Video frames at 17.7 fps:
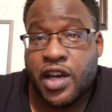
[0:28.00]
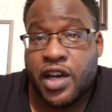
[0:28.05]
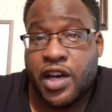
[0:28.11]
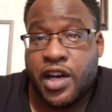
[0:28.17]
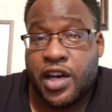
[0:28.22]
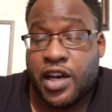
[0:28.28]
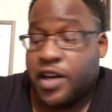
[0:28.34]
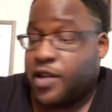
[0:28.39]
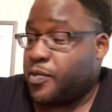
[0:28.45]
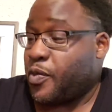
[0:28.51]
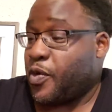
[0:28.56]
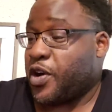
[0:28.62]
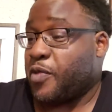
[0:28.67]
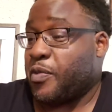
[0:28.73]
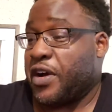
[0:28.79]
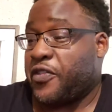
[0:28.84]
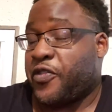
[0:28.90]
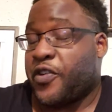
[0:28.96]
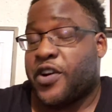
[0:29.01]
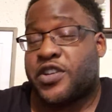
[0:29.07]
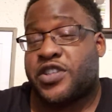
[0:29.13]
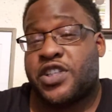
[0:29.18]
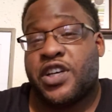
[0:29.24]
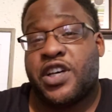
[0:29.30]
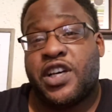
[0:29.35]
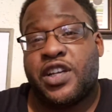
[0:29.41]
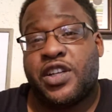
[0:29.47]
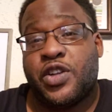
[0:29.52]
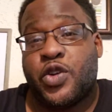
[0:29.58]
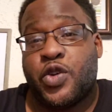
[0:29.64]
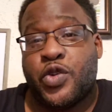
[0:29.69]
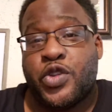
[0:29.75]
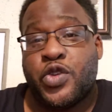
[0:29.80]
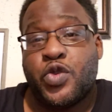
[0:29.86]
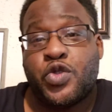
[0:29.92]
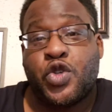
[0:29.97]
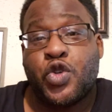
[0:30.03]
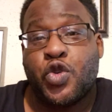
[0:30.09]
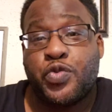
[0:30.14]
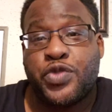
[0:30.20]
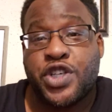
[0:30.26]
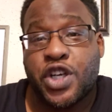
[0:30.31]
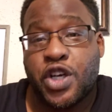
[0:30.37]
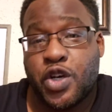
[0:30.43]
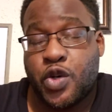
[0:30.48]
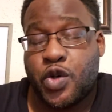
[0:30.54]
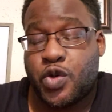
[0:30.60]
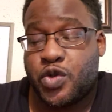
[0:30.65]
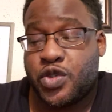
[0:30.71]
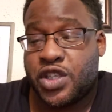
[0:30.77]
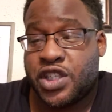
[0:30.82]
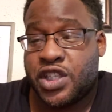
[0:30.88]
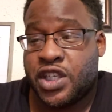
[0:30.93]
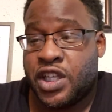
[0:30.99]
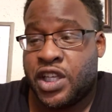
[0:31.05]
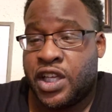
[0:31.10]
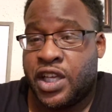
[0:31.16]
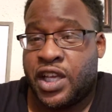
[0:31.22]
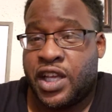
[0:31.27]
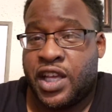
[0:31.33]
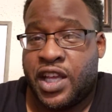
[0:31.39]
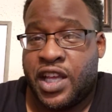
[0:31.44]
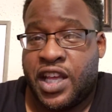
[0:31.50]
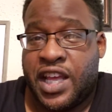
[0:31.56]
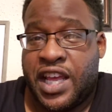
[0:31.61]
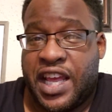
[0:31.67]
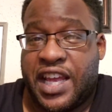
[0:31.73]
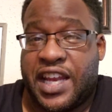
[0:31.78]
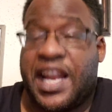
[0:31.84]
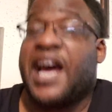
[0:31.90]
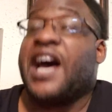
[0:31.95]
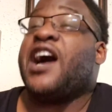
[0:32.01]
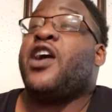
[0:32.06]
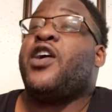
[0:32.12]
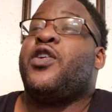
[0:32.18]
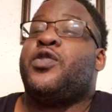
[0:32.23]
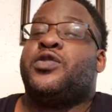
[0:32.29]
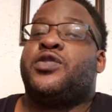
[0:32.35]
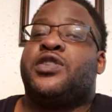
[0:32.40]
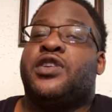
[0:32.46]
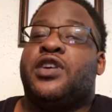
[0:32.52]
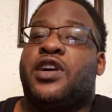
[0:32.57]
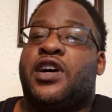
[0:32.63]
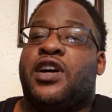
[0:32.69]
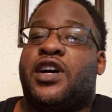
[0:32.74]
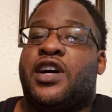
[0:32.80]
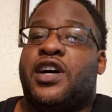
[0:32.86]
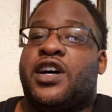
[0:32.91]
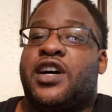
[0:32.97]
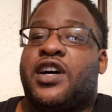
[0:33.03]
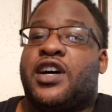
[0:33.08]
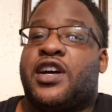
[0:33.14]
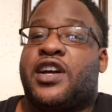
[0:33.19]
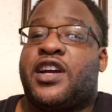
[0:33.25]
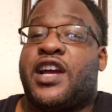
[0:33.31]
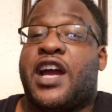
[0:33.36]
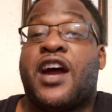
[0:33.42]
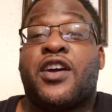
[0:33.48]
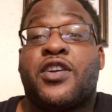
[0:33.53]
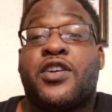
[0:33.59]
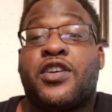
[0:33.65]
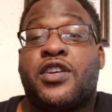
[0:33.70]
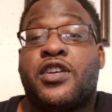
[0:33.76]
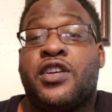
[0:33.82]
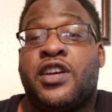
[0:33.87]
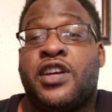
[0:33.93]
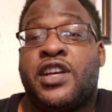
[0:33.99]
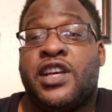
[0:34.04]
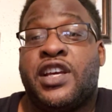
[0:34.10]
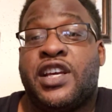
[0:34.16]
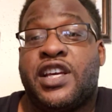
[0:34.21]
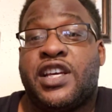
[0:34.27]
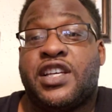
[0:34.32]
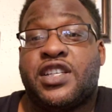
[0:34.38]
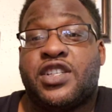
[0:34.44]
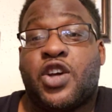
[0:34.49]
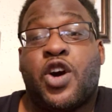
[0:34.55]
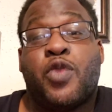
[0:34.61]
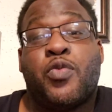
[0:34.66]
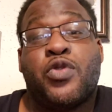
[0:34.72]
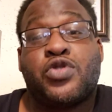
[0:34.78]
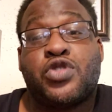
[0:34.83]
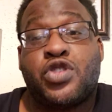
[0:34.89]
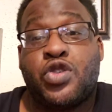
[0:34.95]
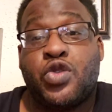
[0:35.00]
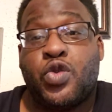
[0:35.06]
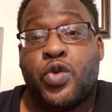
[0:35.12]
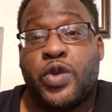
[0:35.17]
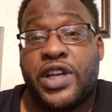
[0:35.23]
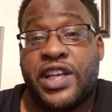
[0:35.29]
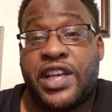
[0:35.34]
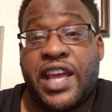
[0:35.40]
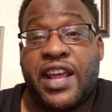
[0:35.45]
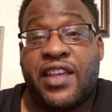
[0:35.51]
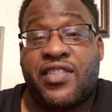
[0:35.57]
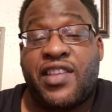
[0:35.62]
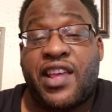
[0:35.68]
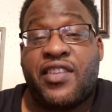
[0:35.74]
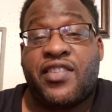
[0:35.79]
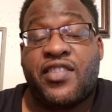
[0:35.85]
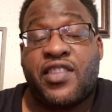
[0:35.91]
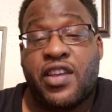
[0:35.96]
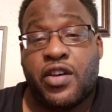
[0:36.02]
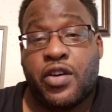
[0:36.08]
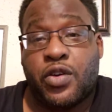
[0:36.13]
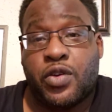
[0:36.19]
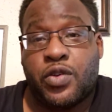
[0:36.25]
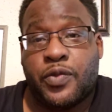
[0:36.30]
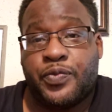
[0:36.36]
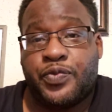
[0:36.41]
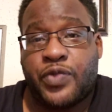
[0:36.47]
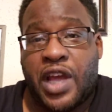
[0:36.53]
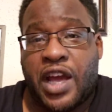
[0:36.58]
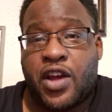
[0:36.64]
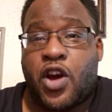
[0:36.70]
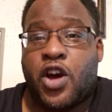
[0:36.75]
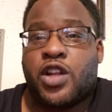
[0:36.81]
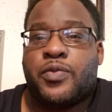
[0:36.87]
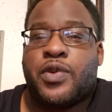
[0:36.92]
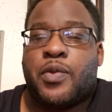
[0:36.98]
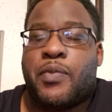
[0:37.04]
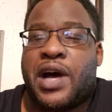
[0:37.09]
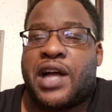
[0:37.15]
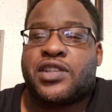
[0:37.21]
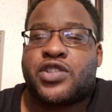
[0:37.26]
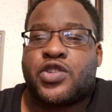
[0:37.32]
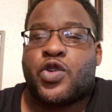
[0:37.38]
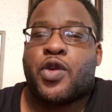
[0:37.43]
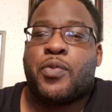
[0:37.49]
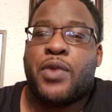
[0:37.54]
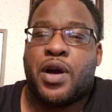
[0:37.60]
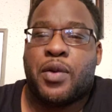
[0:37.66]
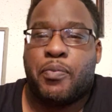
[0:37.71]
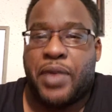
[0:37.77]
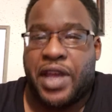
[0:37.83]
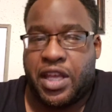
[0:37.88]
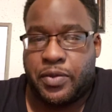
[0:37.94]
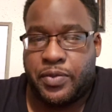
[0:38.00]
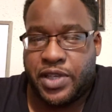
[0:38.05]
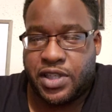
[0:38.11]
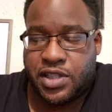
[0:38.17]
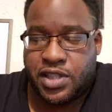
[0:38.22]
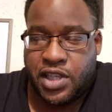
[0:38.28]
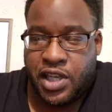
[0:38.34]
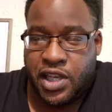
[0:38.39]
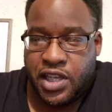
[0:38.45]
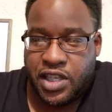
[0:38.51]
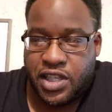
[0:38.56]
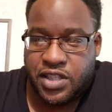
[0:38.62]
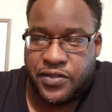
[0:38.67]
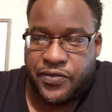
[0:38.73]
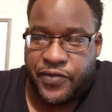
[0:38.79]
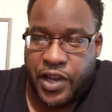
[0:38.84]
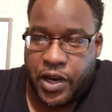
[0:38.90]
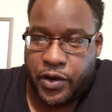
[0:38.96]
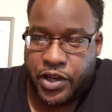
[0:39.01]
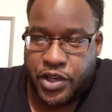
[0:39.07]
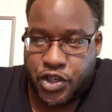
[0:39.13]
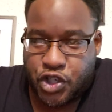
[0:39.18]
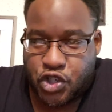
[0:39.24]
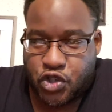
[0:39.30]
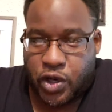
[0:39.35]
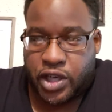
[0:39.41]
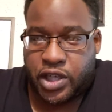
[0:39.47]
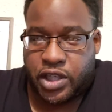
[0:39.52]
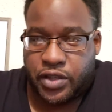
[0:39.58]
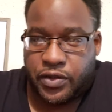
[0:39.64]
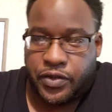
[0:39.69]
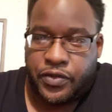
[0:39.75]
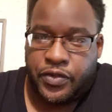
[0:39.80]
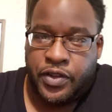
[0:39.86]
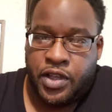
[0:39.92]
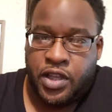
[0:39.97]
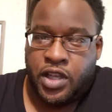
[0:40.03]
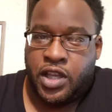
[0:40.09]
one of my first little YouTube shows. And now Carter is almost 2 and he can't stay still. I call him the monster among babies. He's very destructive